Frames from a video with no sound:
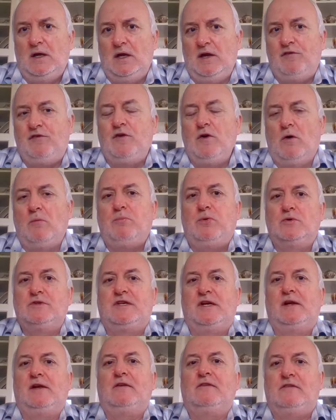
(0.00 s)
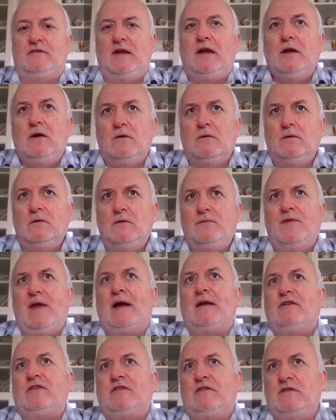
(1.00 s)
If you're putting single,
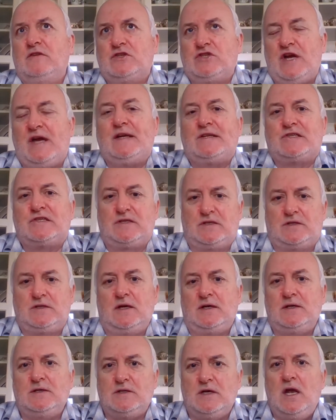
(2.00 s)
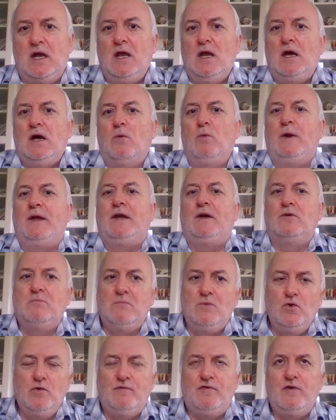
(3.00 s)
that suggests that we can
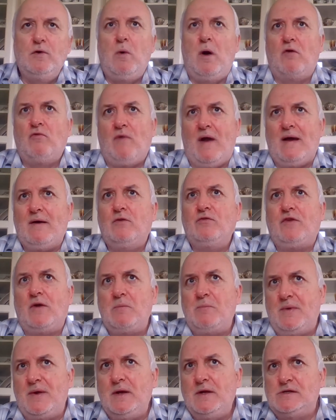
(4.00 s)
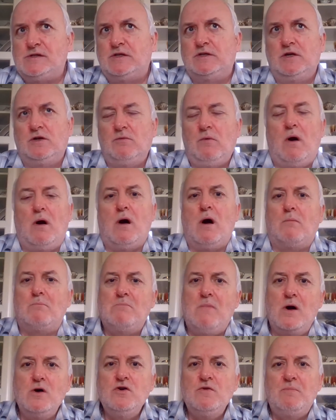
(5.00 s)
move you around a bit, you are
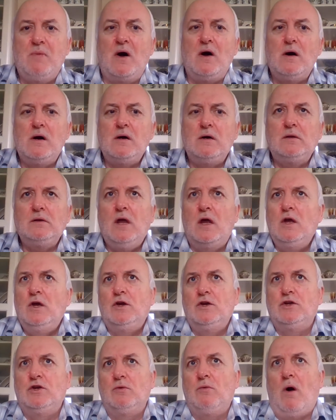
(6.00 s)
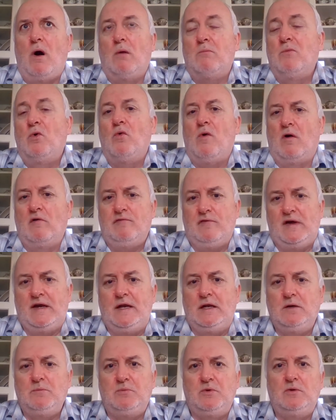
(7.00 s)
mobile, you are more
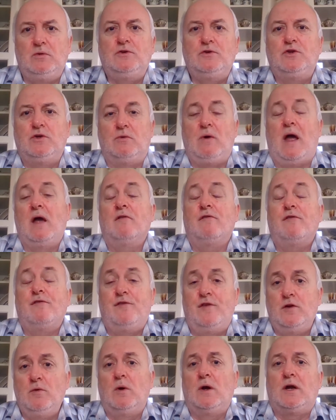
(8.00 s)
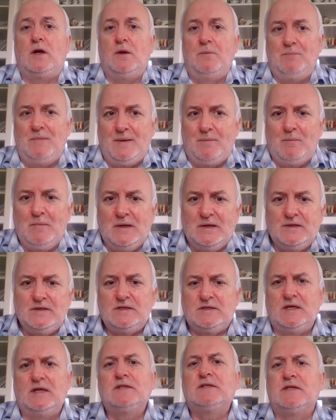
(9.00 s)
available, you have fewer
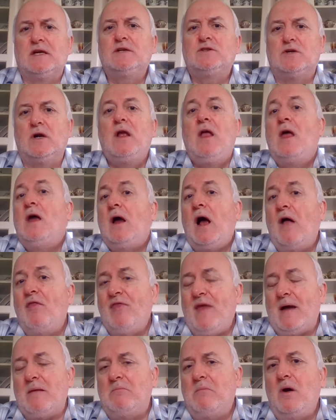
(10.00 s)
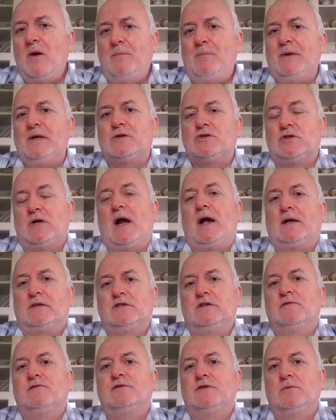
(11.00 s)
commitments, etc. And that might be
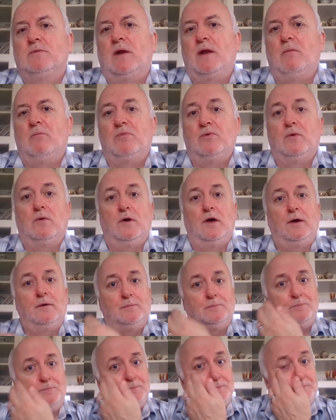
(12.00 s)
attractive to an employer.